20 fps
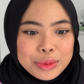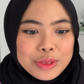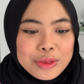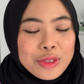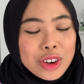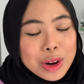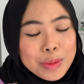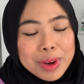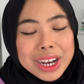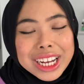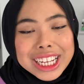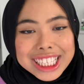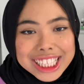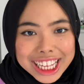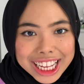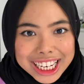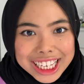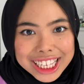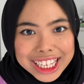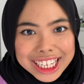For the past
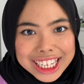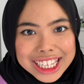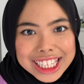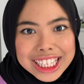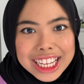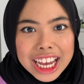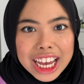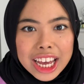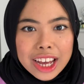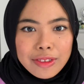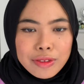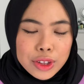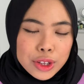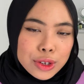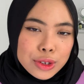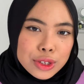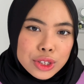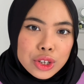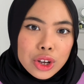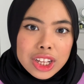10 years, I've
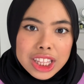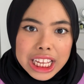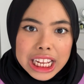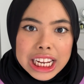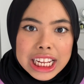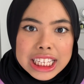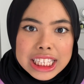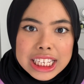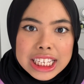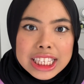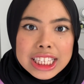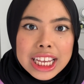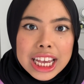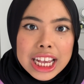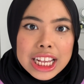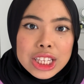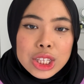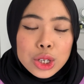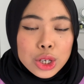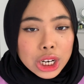used contact lenses
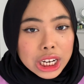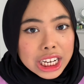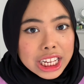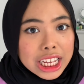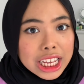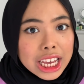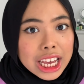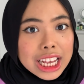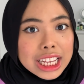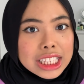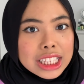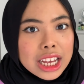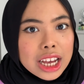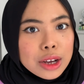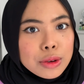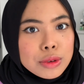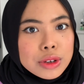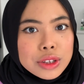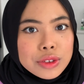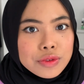as early as I
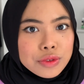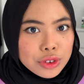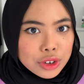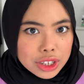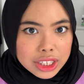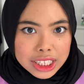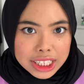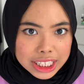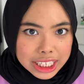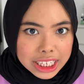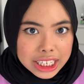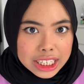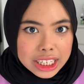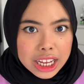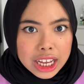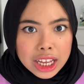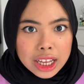was 14